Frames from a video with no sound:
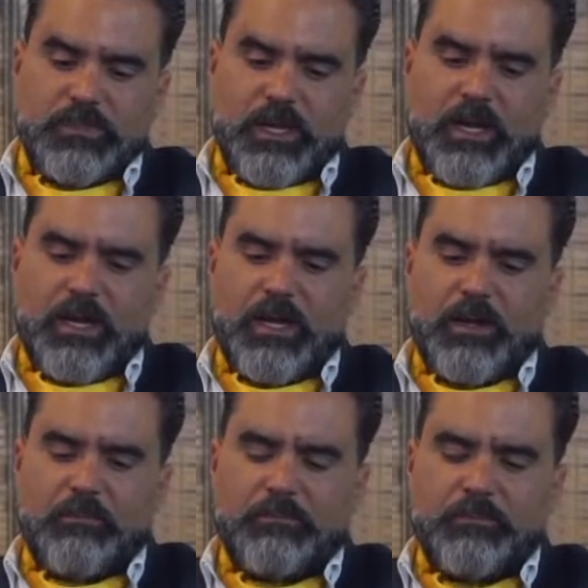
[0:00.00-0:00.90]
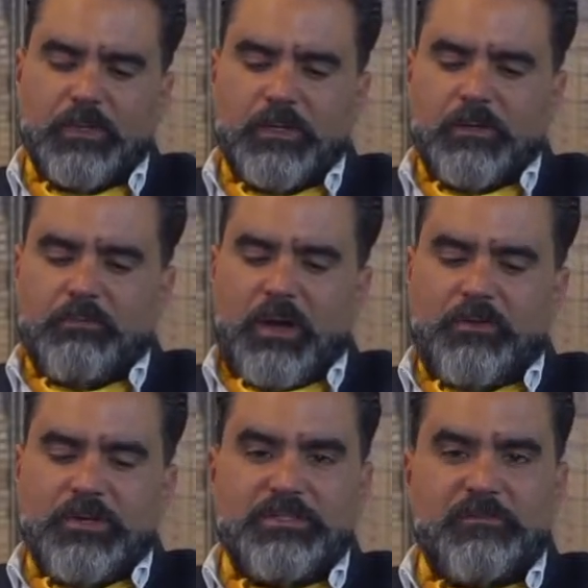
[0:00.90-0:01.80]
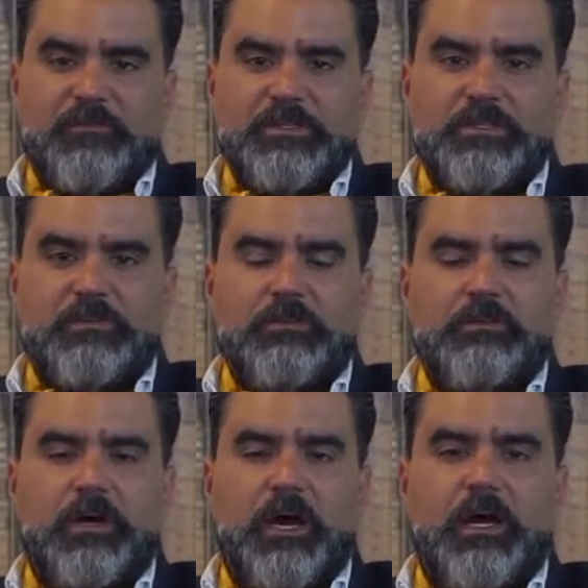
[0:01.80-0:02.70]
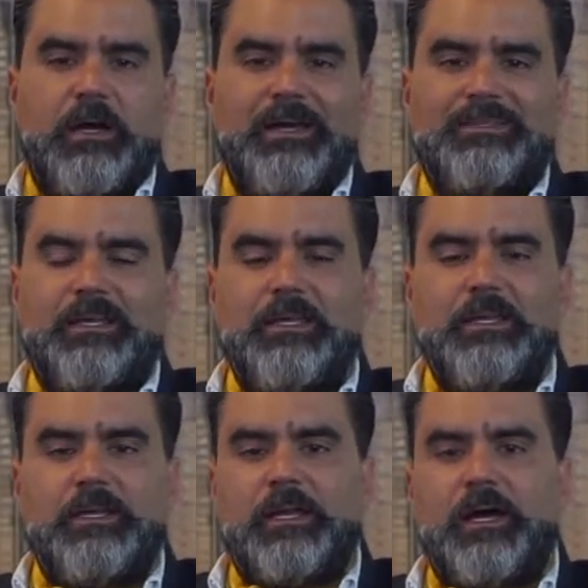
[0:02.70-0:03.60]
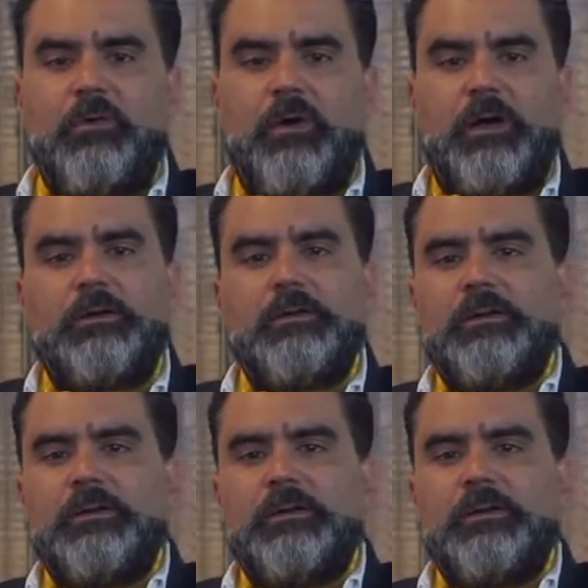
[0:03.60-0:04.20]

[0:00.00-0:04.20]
My recent visit to Estelí, Nicaragua,